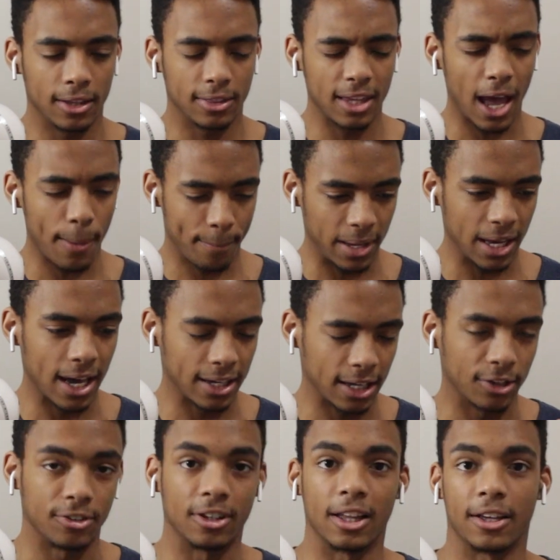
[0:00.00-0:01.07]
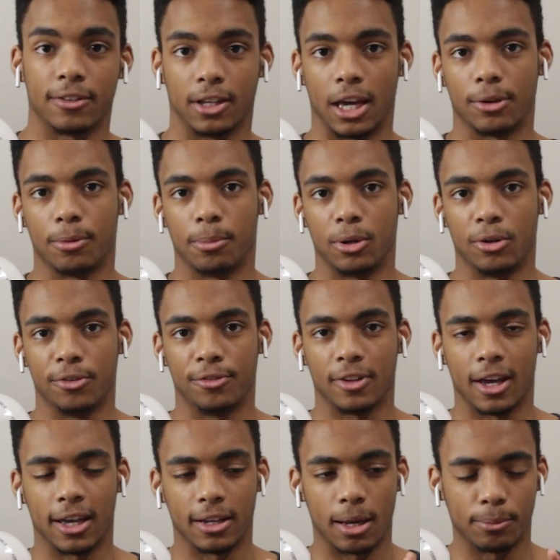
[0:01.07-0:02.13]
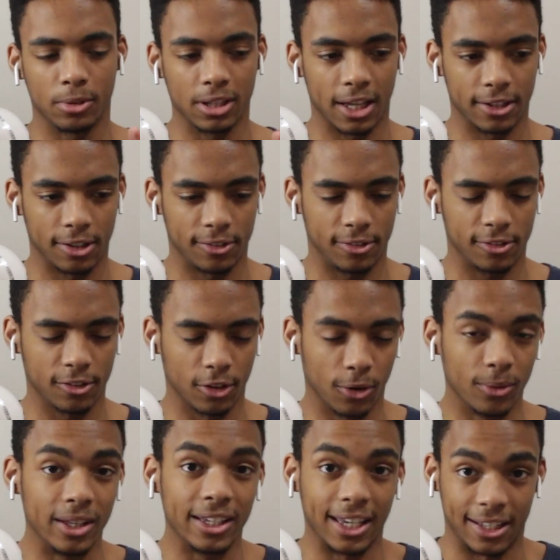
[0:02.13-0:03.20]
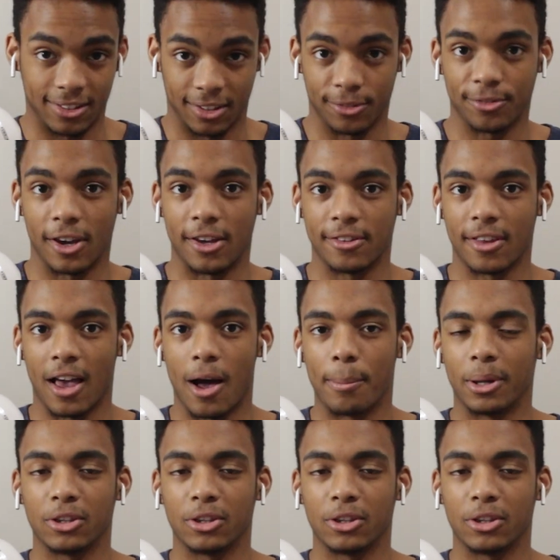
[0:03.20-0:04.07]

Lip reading: That bit I'd actually like to get removed, and I'm glad it's slowly getting phased out.